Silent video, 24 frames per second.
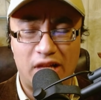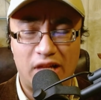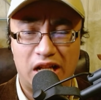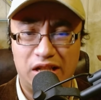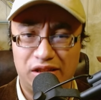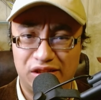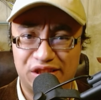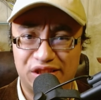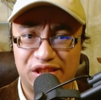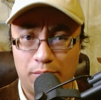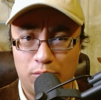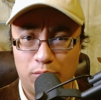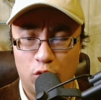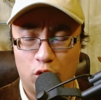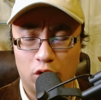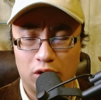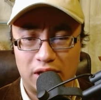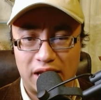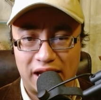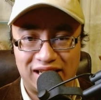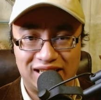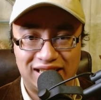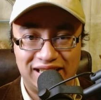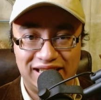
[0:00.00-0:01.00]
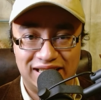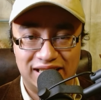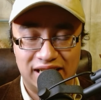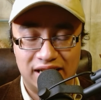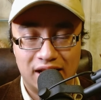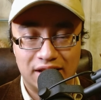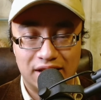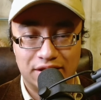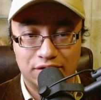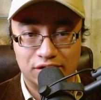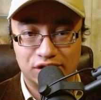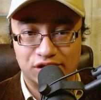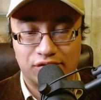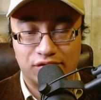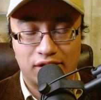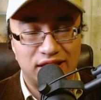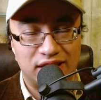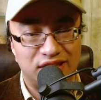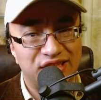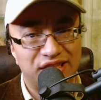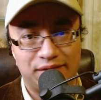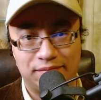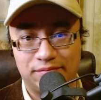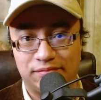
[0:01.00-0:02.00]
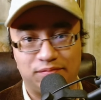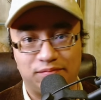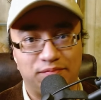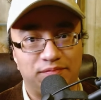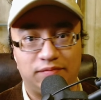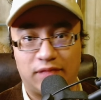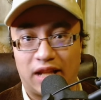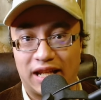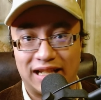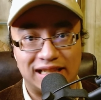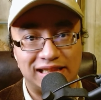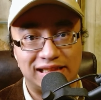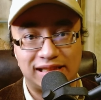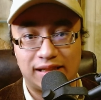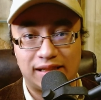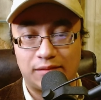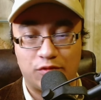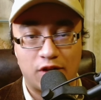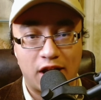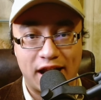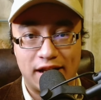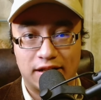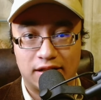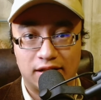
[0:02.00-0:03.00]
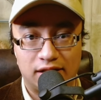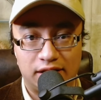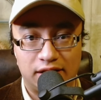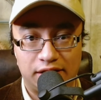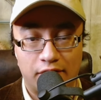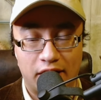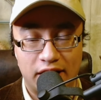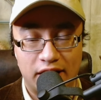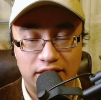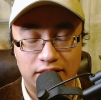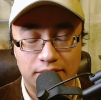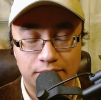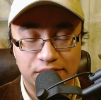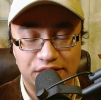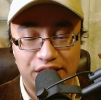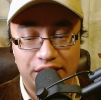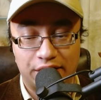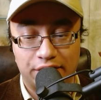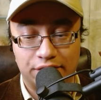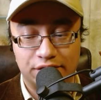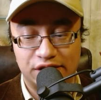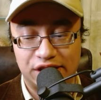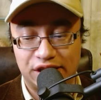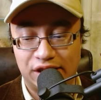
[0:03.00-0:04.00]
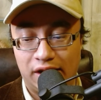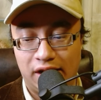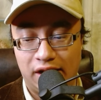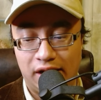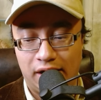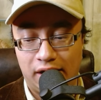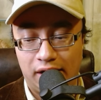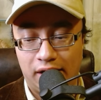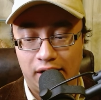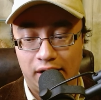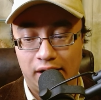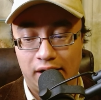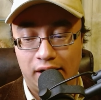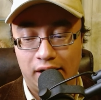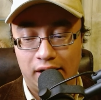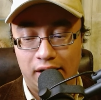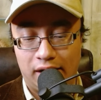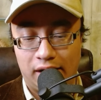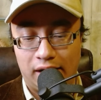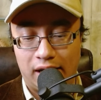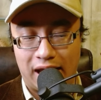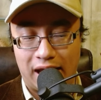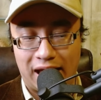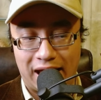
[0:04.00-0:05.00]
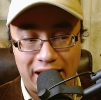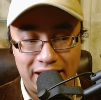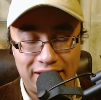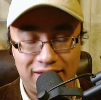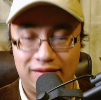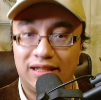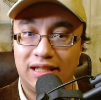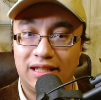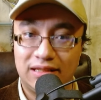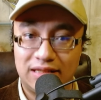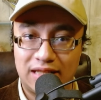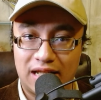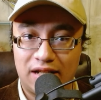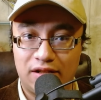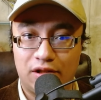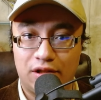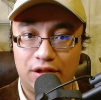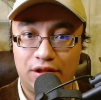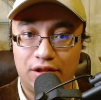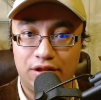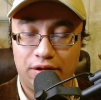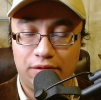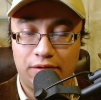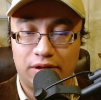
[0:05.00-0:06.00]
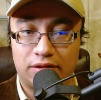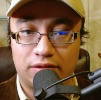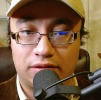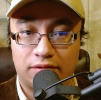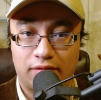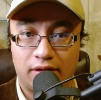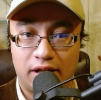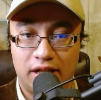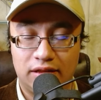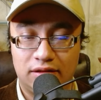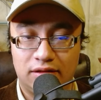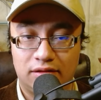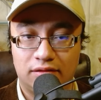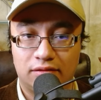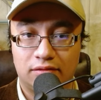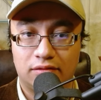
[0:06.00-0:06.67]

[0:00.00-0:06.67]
Some more likely than others, right? Some, like I said, practically write themselves. I think that all do it, right?